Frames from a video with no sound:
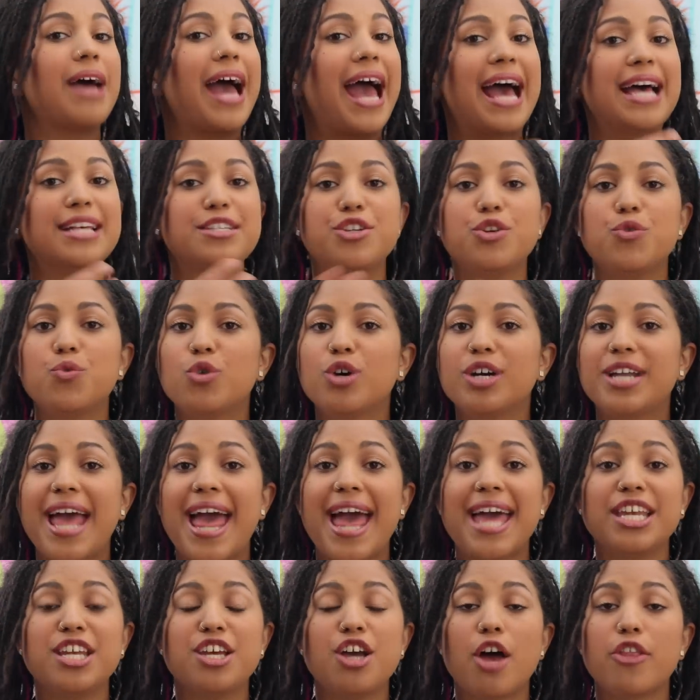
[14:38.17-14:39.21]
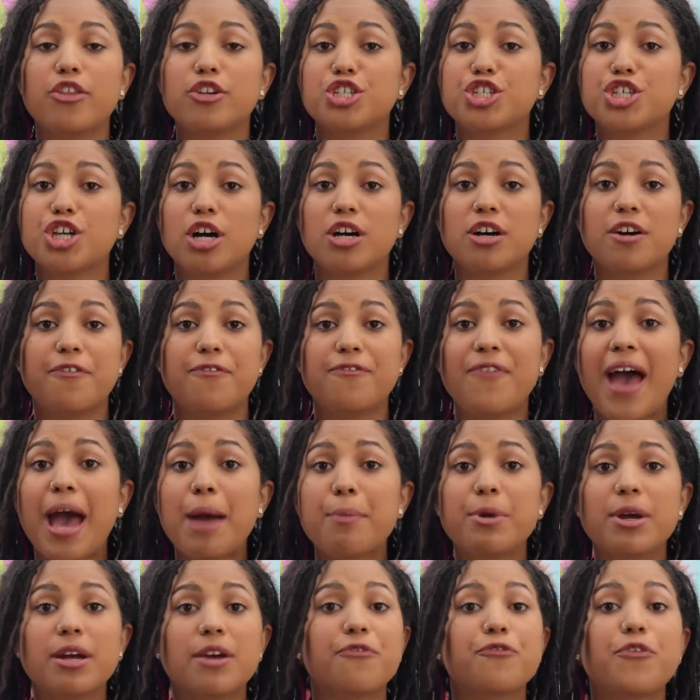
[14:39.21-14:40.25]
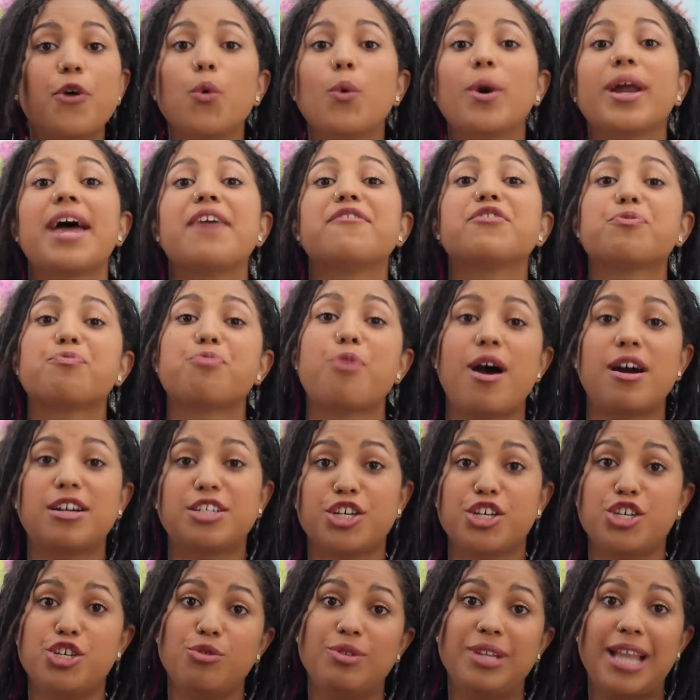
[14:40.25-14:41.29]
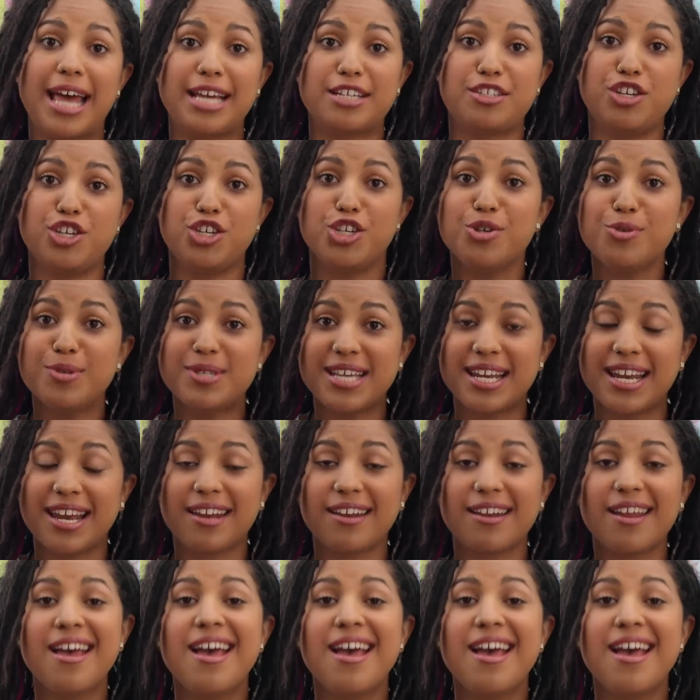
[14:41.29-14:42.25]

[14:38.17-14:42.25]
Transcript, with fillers: as you would any other chunk of fabric for whatever project you'd like to use it in.